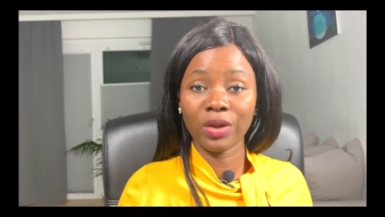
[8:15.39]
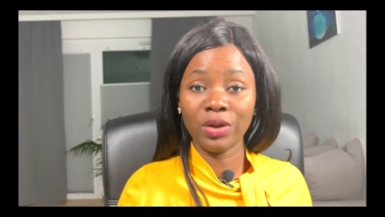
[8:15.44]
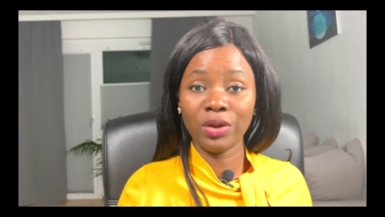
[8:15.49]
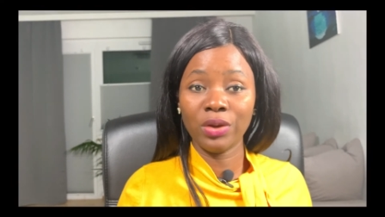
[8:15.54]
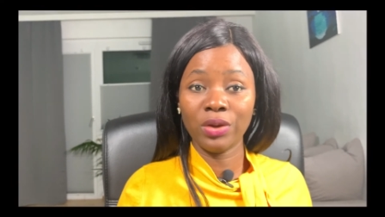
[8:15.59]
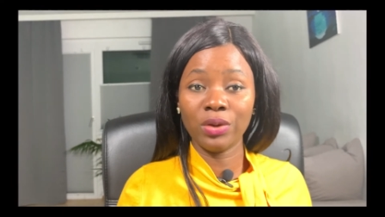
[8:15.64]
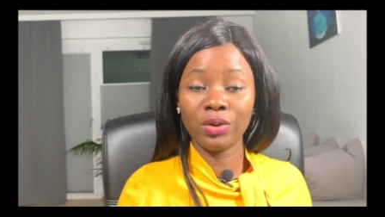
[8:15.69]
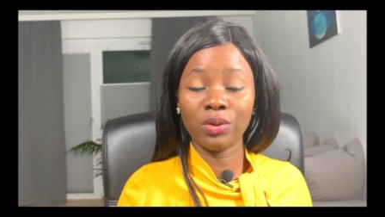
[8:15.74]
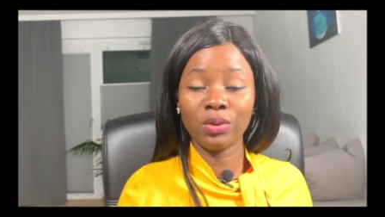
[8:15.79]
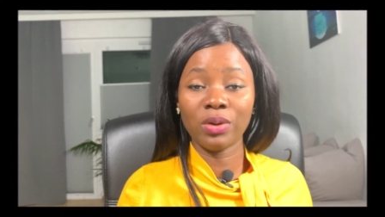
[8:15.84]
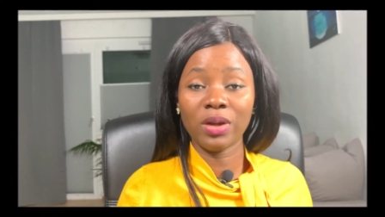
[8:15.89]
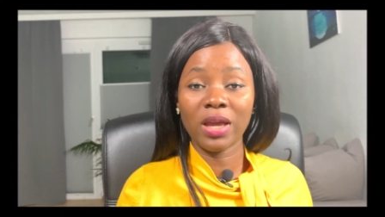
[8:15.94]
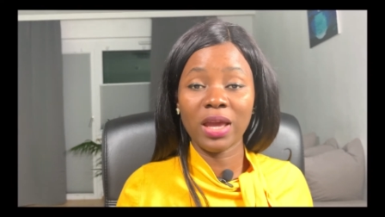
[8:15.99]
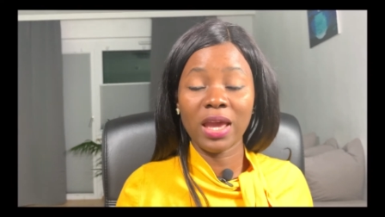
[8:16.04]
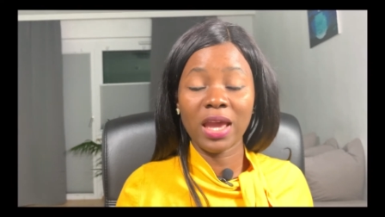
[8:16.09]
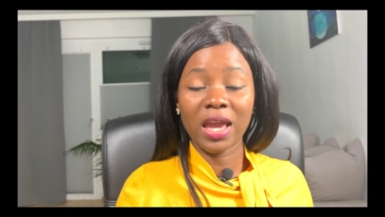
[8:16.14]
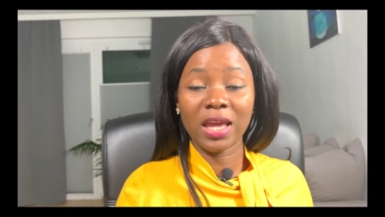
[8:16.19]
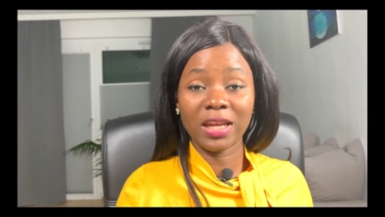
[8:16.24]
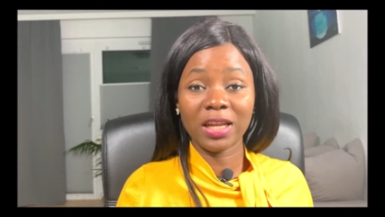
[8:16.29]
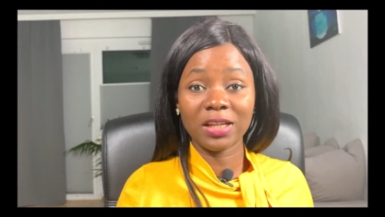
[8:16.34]
you know.
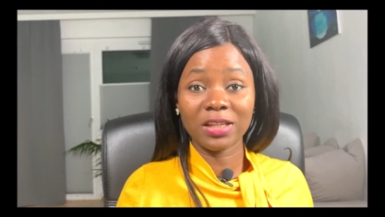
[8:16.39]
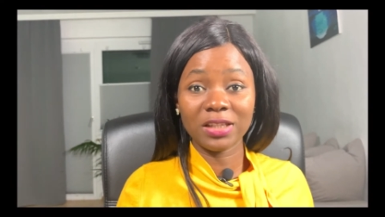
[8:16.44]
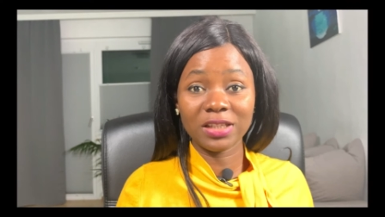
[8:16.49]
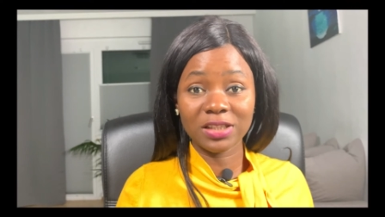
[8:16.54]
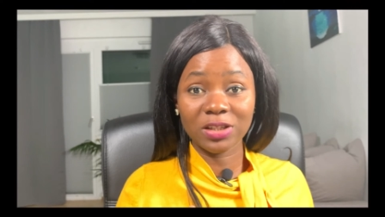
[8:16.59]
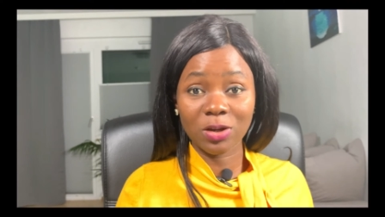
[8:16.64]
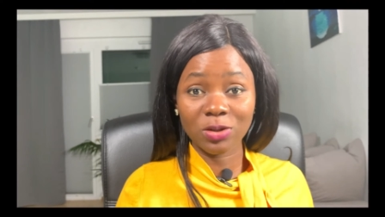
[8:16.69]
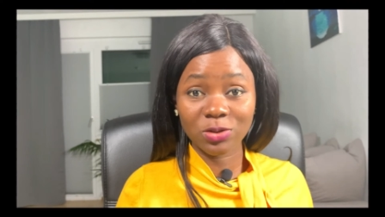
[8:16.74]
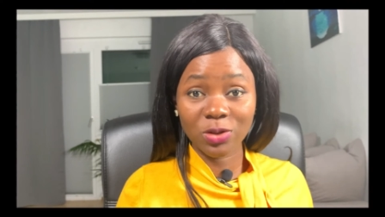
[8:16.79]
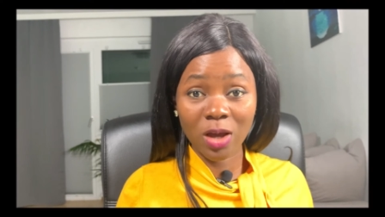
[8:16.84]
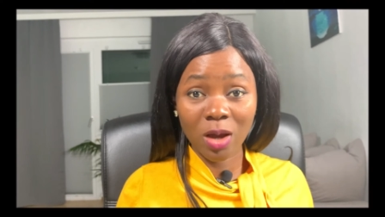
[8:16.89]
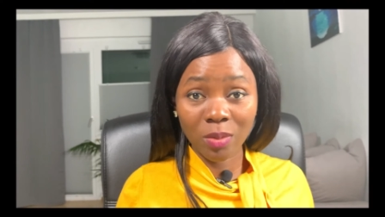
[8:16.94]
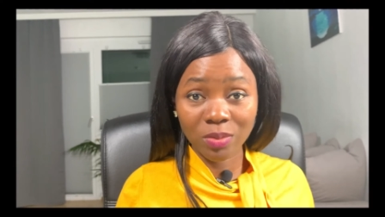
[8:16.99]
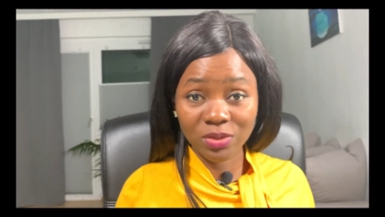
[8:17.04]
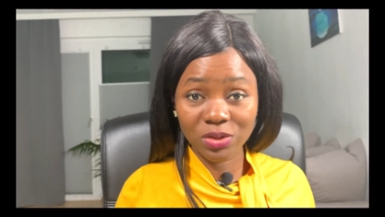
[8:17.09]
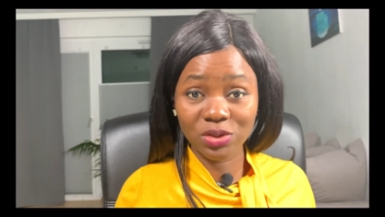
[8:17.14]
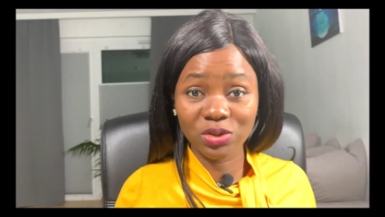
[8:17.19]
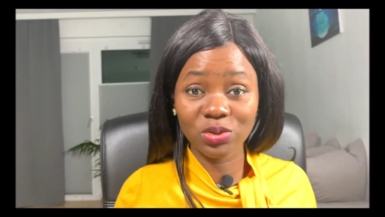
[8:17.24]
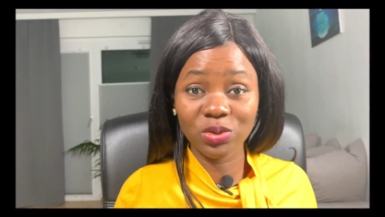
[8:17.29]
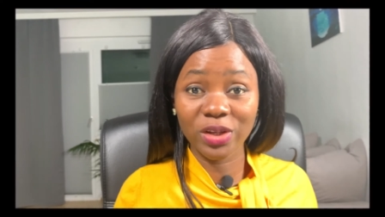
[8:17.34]
And then it also
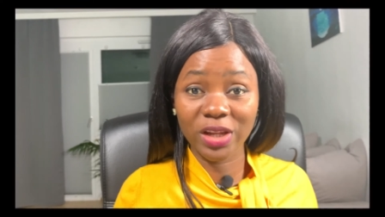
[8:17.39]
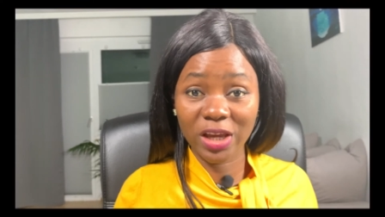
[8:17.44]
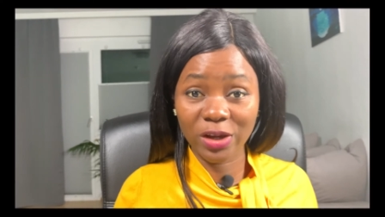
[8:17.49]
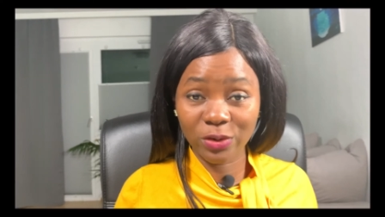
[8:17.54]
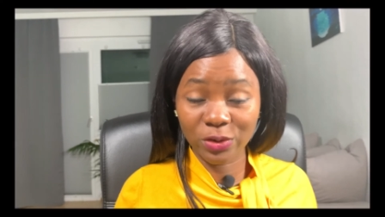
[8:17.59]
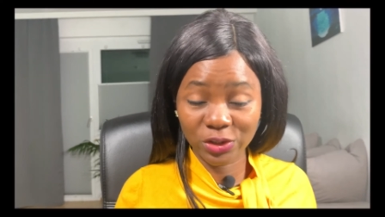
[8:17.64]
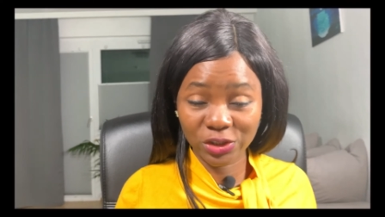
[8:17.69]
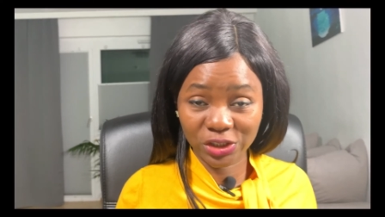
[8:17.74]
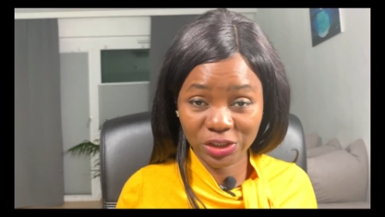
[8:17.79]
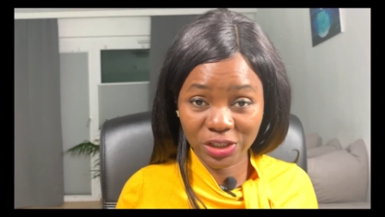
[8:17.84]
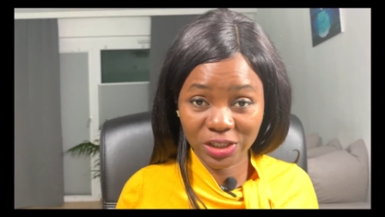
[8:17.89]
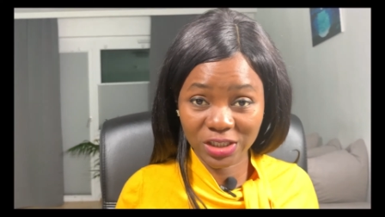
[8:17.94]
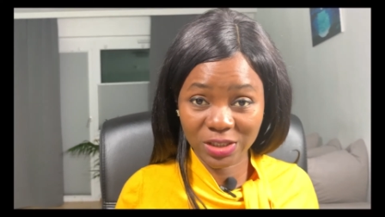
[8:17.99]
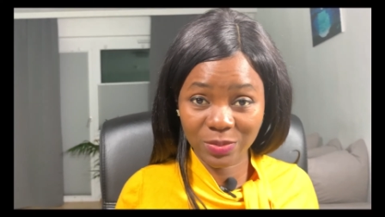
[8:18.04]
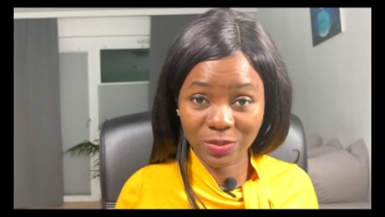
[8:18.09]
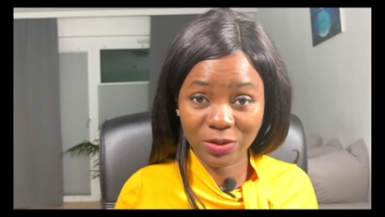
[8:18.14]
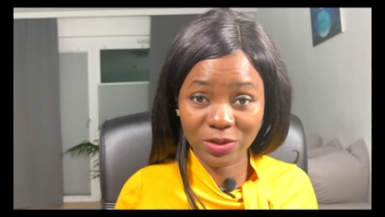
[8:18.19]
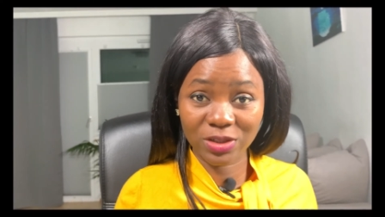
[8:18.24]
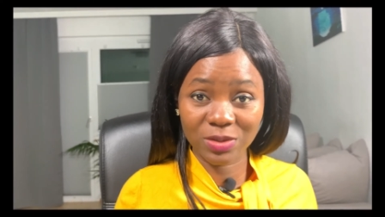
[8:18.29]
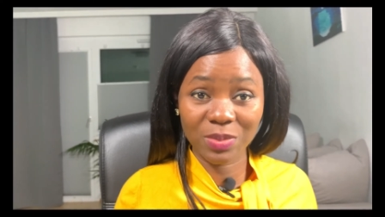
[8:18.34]
helps you to negotiate,
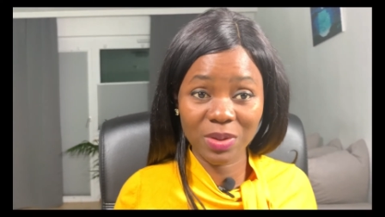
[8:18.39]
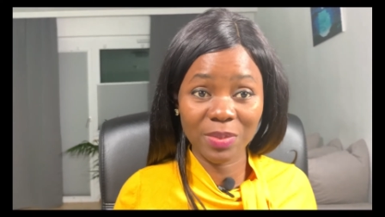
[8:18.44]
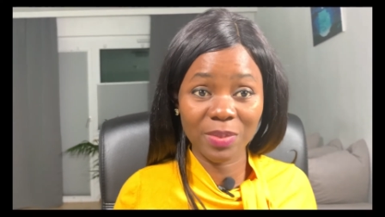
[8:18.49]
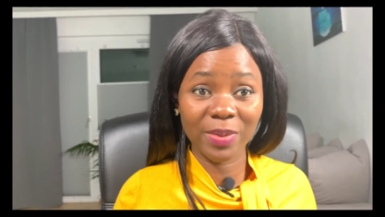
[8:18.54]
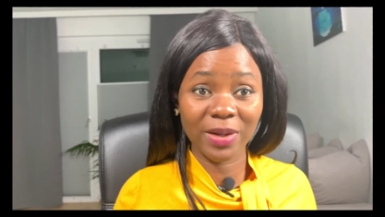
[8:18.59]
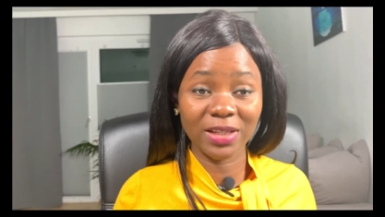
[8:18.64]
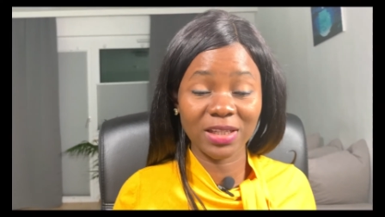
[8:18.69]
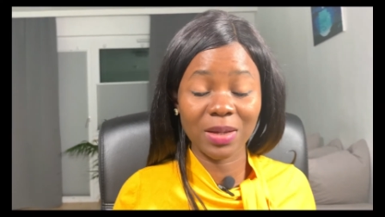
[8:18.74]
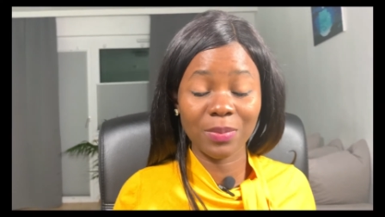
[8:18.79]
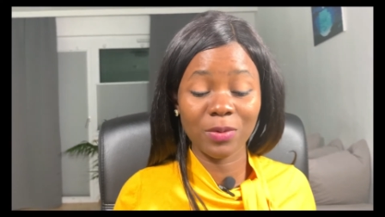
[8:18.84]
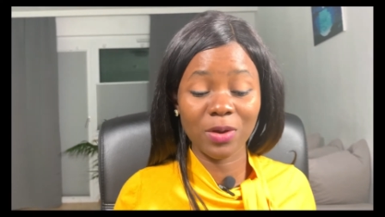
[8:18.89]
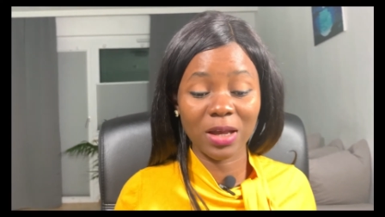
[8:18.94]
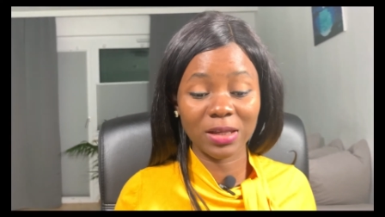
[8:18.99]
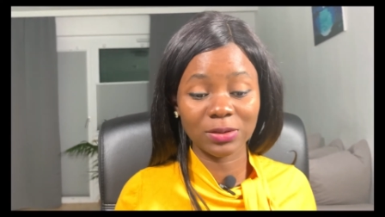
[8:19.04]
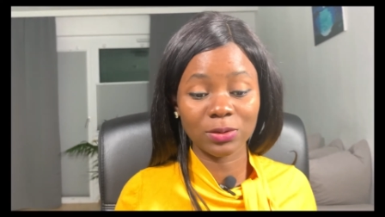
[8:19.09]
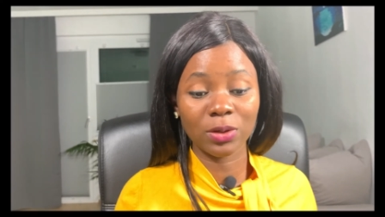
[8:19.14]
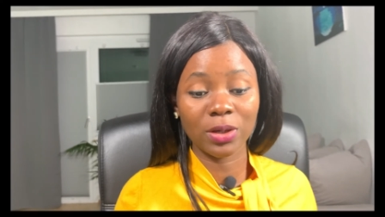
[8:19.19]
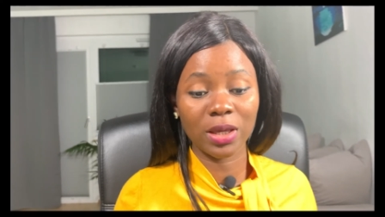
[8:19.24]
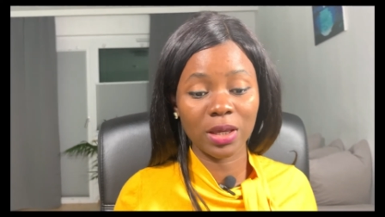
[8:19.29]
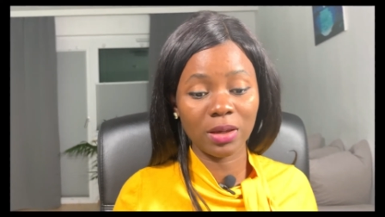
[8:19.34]
because maybe by the time you
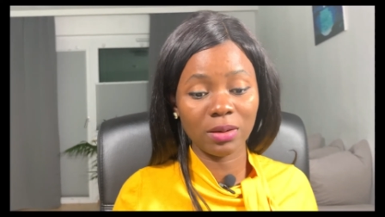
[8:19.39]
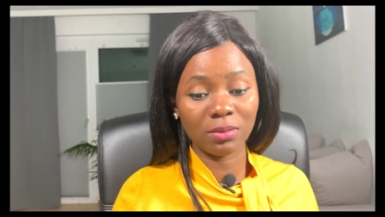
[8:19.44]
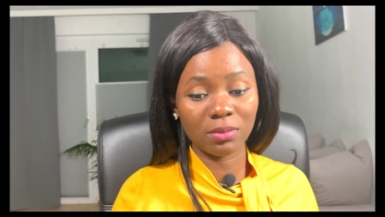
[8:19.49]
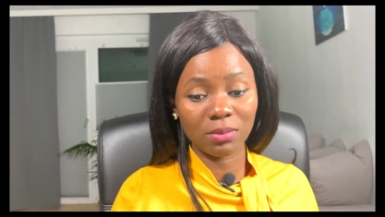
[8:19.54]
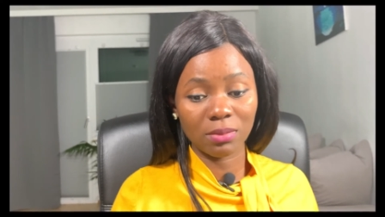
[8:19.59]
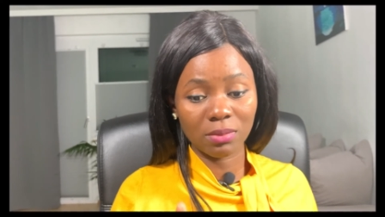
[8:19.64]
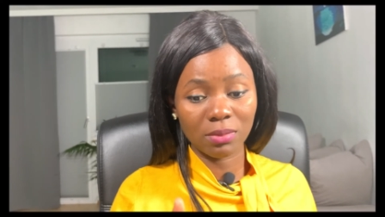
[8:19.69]
ask, okay,